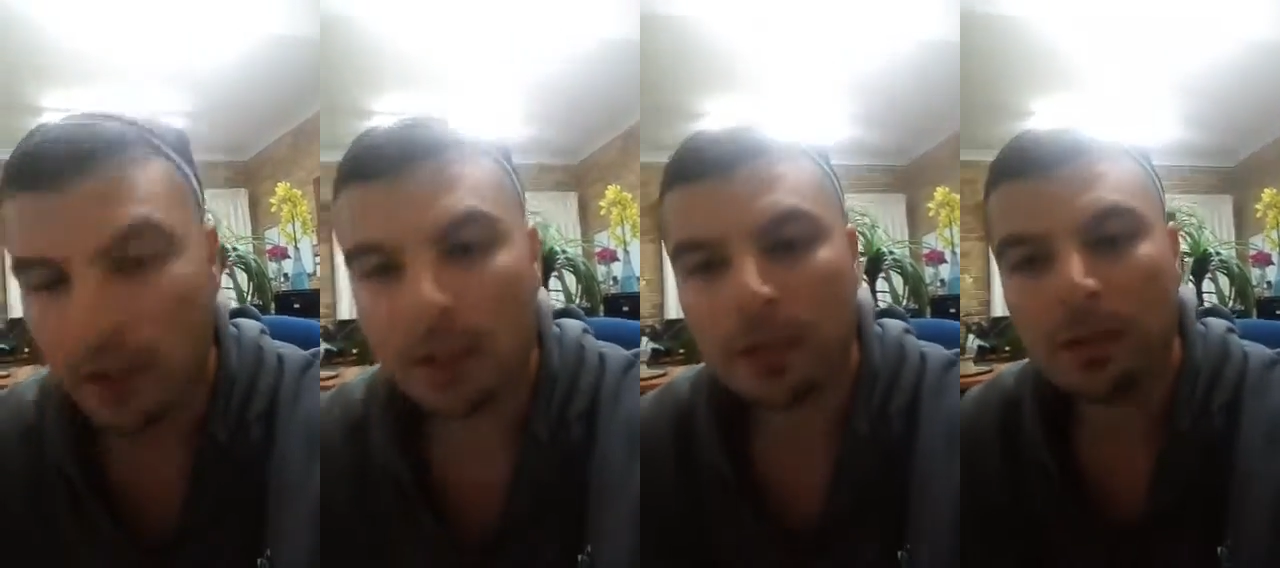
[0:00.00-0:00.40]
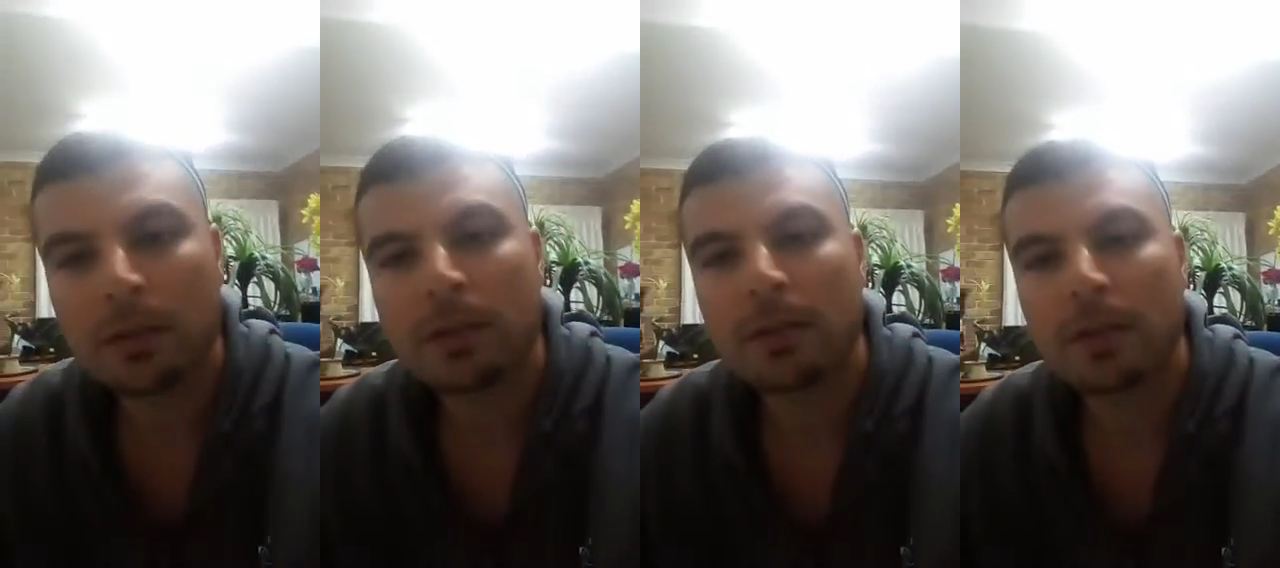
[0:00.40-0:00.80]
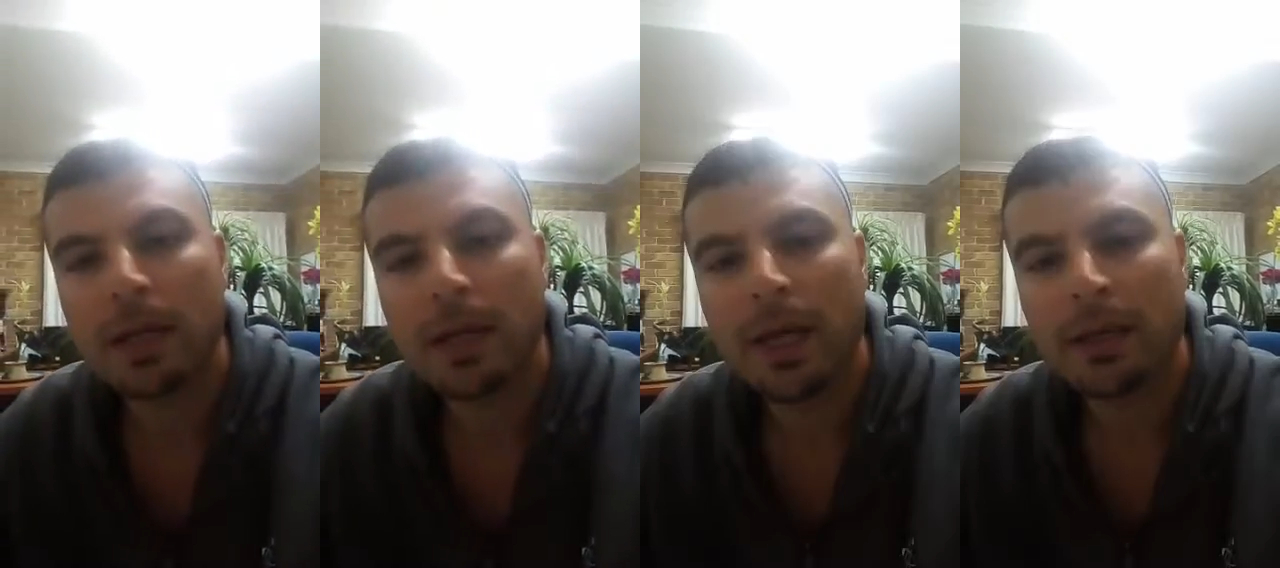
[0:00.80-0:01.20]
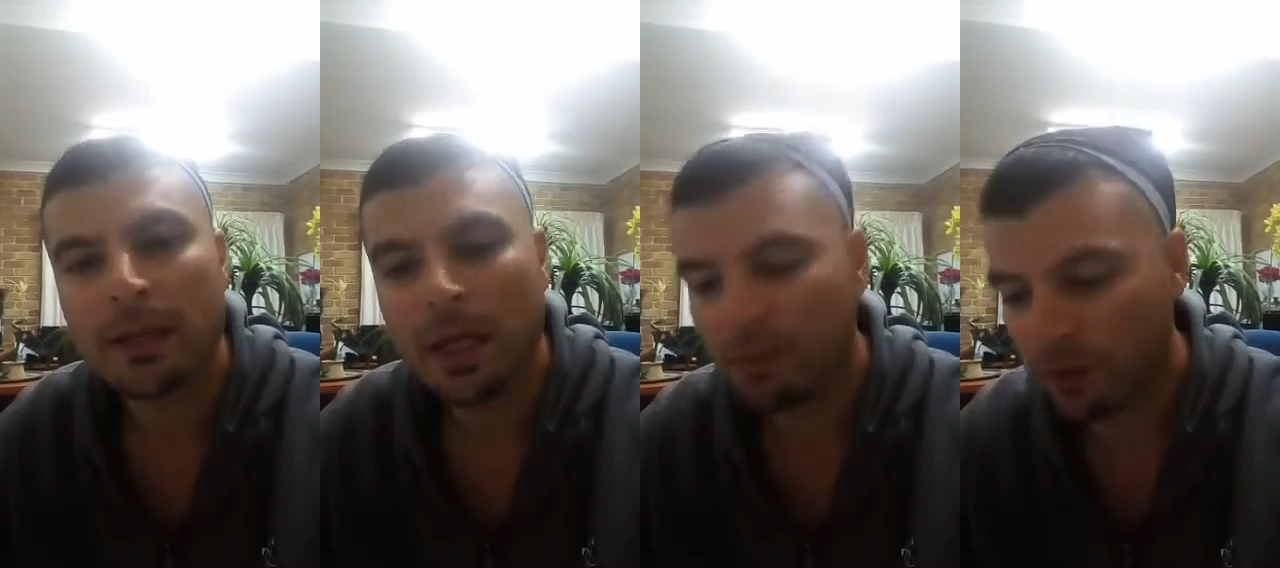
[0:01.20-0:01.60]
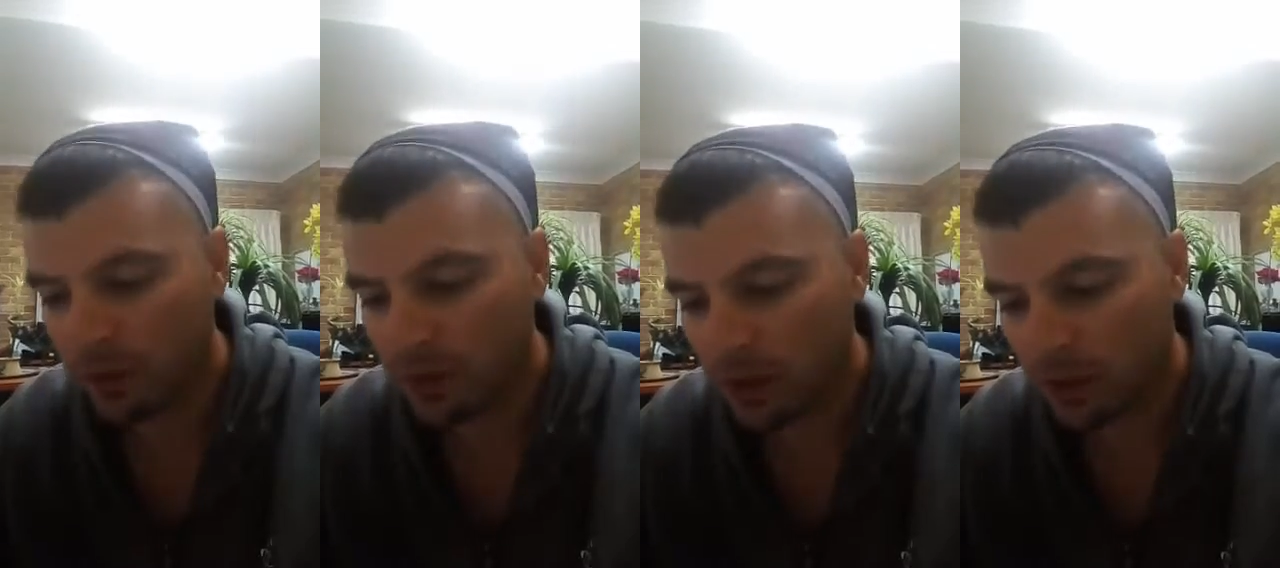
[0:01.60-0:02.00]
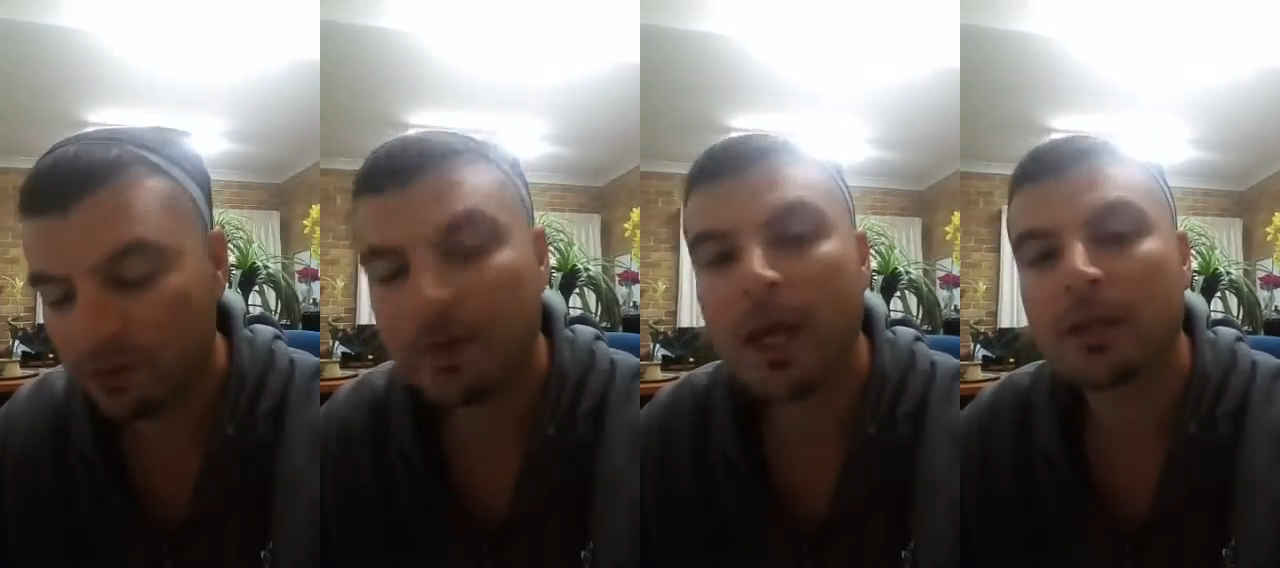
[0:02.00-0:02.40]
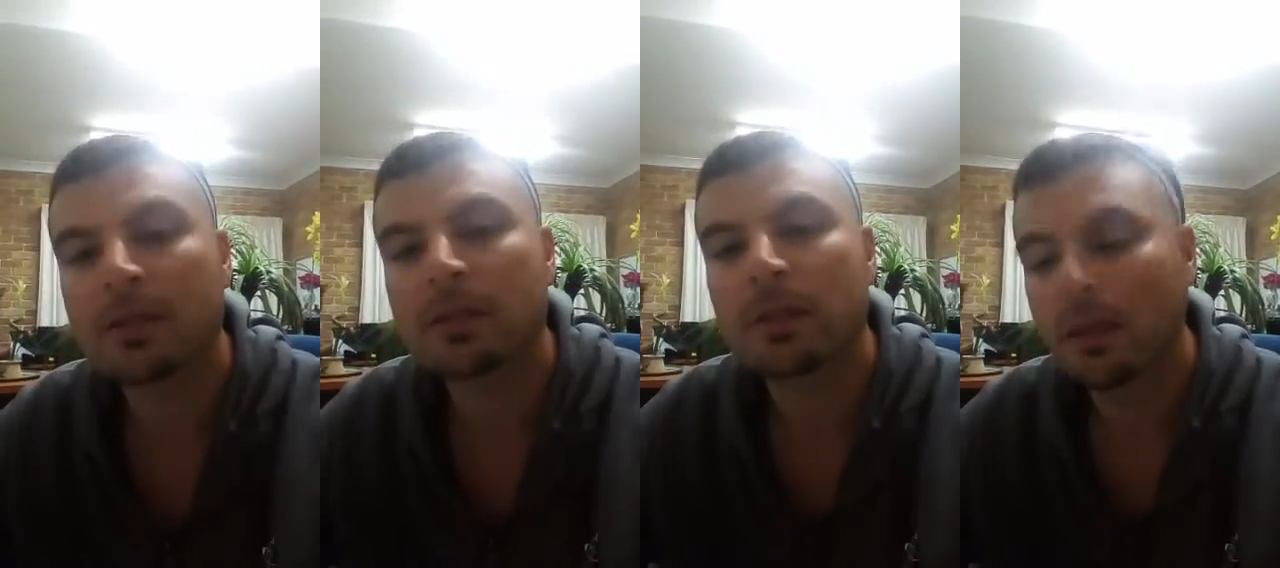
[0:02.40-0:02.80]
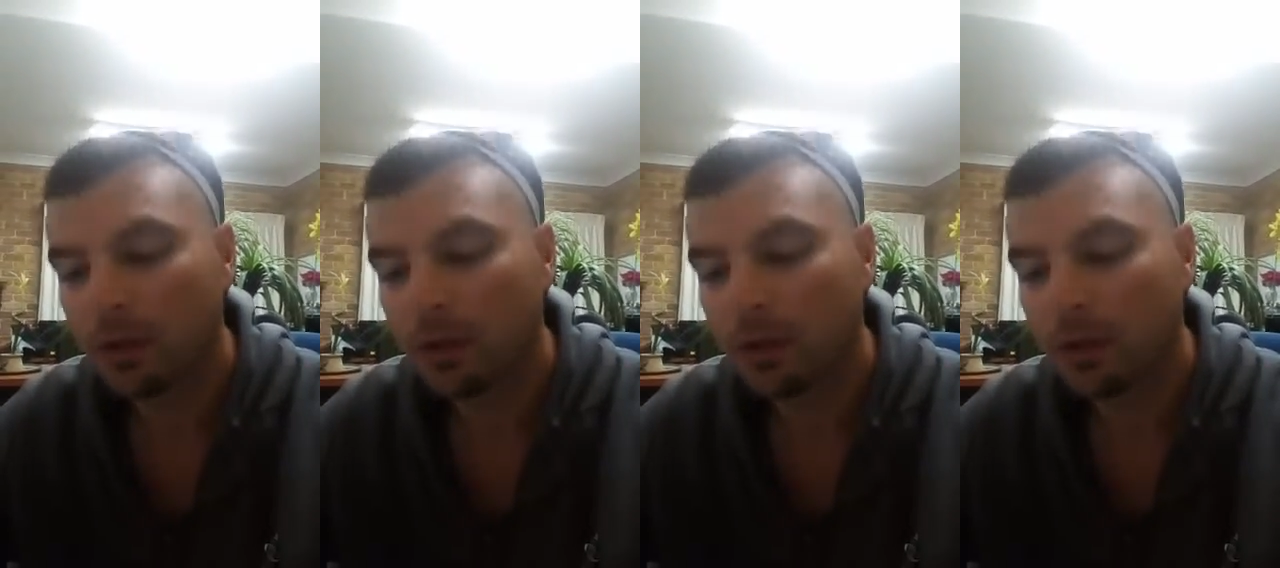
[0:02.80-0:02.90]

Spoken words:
And at Gabversity, facts